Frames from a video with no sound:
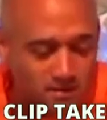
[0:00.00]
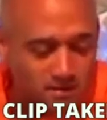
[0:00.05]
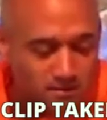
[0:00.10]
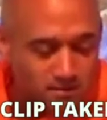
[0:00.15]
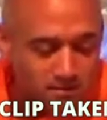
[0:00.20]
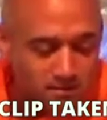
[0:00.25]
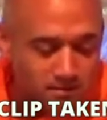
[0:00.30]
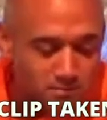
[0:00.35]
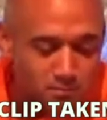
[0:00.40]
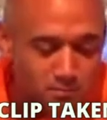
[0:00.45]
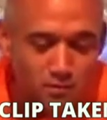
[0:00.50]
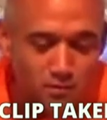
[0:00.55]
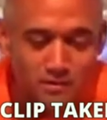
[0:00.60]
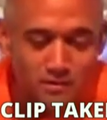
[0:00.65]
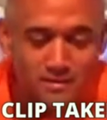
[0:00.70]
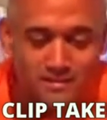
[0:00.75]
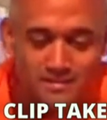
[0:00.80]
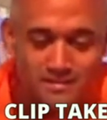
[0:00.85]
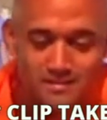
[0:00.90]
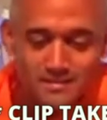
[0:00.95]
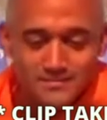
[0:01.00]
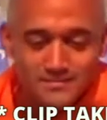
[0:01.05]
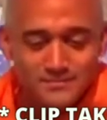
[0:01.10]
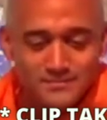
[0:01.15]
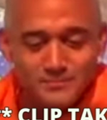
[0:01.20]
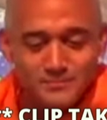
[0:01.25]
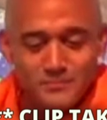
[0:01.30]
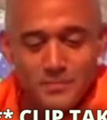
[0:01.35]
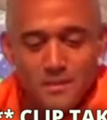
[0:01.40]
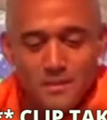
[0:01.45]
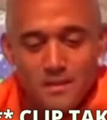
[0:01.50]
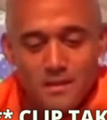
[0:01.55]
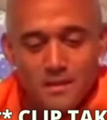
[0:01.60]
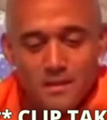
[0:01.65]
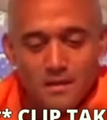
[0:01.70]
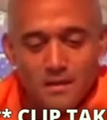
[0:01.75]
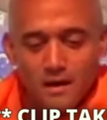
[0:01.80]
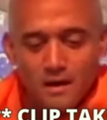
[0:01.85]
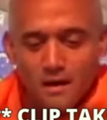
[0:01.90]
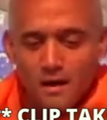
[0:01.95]
to the employees.
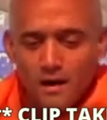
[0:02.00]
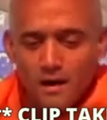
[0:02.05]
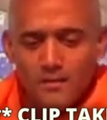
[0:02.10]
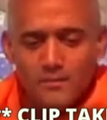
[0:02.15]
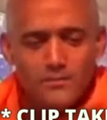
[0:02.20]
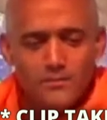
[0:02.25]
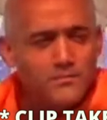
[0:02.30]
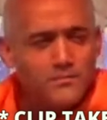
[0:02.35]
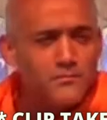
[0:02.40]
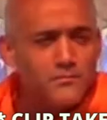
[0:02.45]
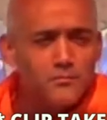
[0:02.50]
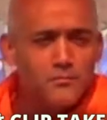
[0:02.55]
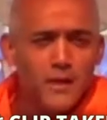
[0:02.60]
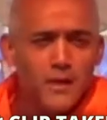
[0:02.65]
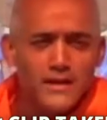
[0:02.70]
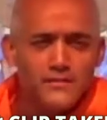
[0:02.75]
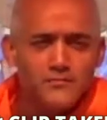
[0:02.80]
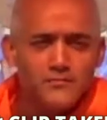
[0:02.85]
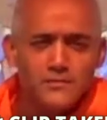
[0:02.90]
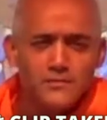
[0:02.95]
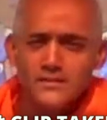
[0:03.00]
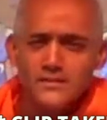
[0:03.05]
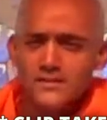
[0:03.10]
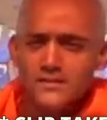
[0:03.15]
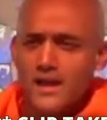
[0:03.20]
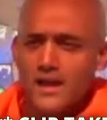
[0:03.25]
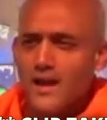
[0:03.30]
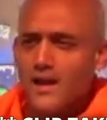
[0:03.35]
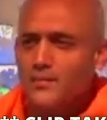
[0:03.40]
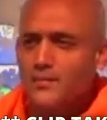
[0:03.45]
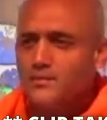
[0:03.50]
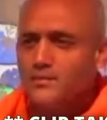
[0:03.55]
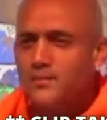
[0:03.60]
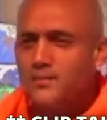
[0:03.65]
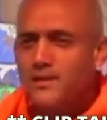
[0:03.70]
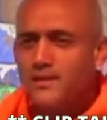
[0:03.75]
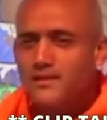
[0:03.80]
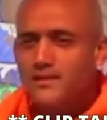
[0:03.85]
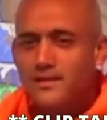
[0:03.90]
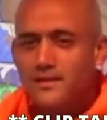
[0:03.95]
Um, mindfulness apps,
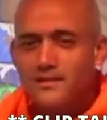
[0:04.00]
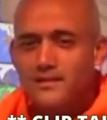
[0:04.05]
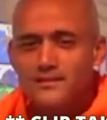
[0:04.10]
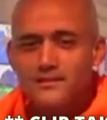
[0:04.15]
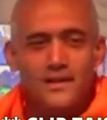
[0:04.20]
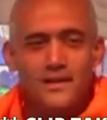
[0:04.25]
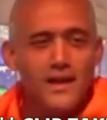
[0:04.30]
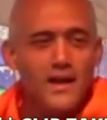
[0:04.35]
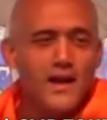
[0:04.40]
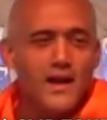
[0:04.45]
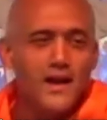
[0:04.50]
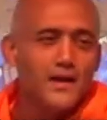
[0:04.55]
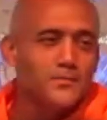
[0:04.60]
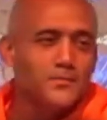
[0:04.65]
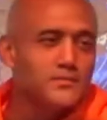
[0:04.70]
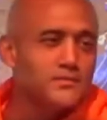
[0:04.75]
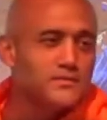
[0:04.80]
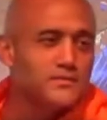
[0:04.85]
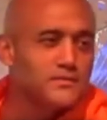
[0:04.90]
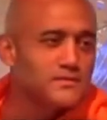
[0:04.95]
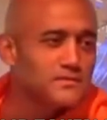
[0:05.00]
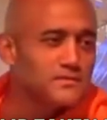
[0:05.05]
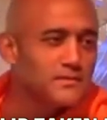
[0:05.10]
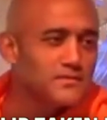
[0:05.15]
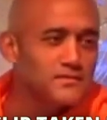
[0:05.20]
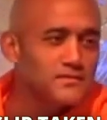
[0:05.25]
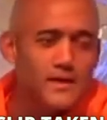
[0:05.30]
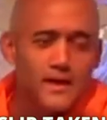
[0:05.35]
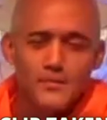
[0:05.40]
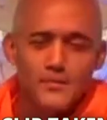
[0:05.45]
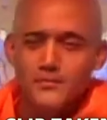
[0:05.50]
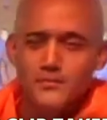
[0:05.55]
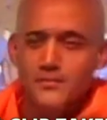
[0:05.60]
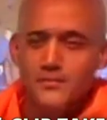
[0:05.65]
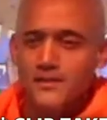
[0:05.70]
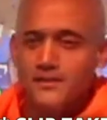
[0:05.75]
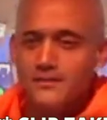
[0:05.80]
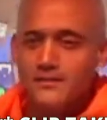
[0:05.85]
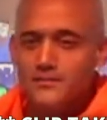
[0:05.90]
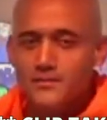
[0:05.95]
meditation apps, apps
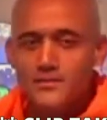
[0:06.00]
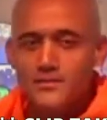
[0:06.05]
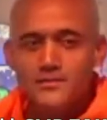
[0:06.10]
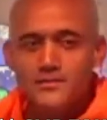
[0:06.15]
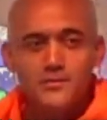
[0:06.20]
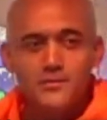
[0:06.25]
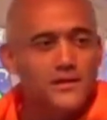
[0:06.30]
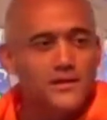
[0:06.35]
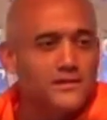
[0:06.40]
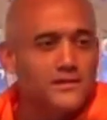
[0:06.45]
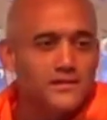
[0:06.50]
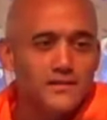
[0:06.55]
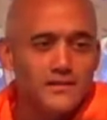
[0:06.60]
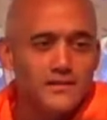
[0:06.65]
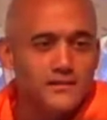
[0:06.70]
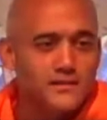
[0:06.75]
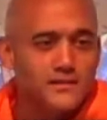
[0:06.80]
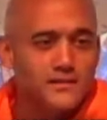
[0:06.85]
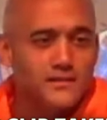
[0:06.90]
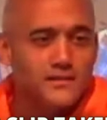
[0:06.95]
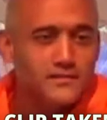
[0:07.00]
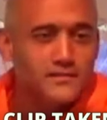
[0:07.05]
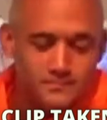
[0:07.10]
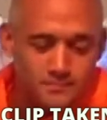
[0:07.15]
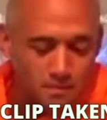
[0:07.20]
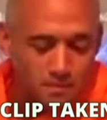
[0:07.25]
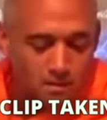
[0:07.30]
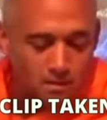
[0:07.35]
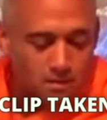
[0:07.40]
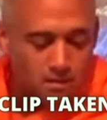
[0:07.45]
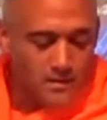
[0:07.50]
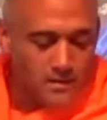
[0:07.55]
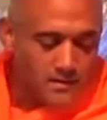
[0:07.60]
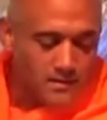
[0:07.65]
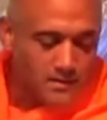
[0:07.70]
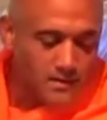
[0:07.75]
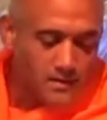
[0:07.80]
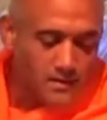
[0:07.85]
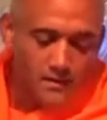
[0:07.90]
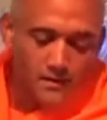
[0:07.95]
relating to spirituality are
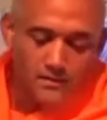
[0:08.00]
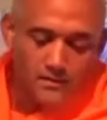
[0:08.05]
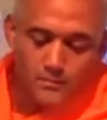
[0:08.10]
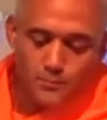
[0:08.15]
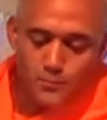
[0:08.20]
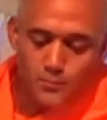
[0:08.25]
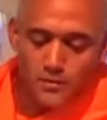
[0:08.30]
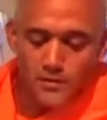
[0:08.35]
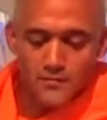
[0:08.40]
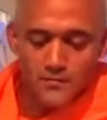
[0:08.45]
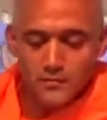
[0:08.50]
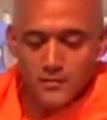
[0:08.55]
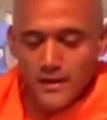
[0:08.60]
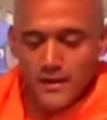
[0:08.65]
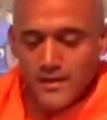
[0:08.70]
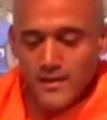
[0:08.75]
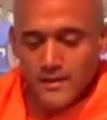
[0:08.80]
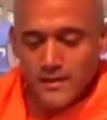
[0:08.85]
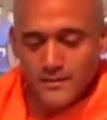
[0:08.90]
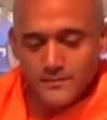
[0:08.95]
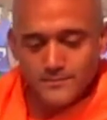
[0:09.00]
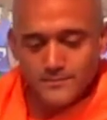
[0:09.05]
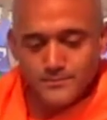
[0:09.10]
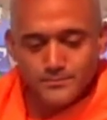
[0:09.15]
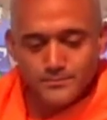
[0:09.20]
um, proliferating.